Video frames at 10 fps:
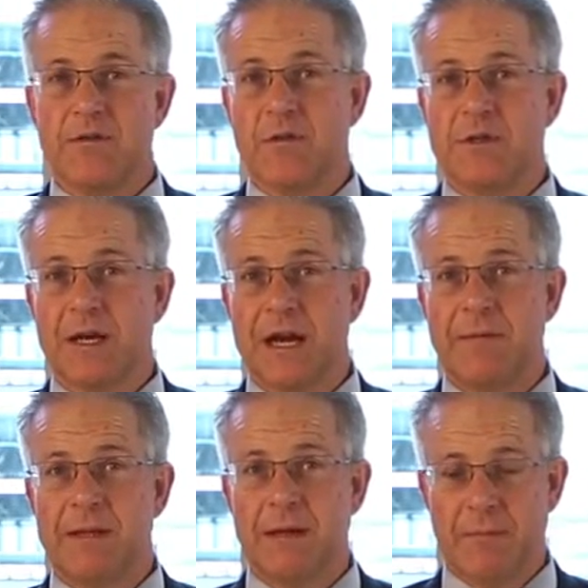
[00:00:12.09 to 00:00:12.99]
First,
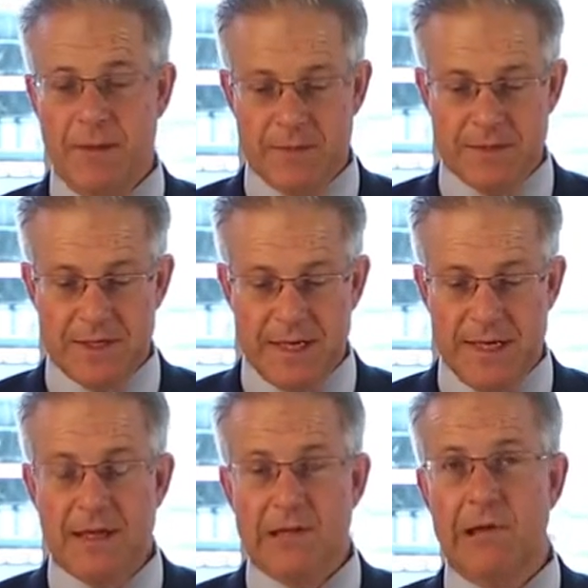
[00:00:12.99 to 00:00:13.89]
commonly people
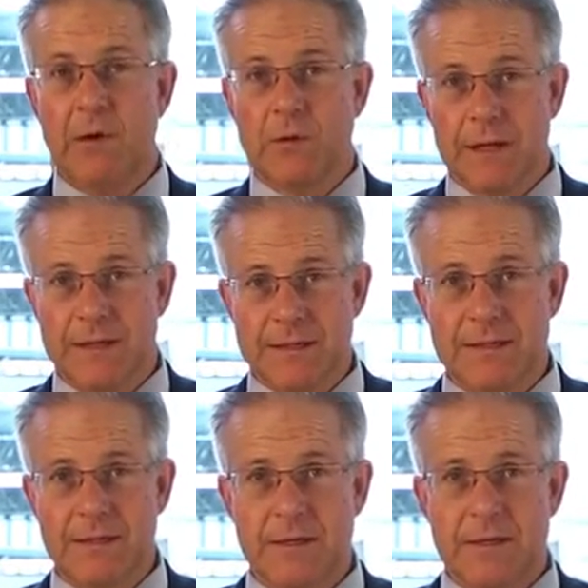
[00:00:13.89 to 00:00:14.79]
say low lint.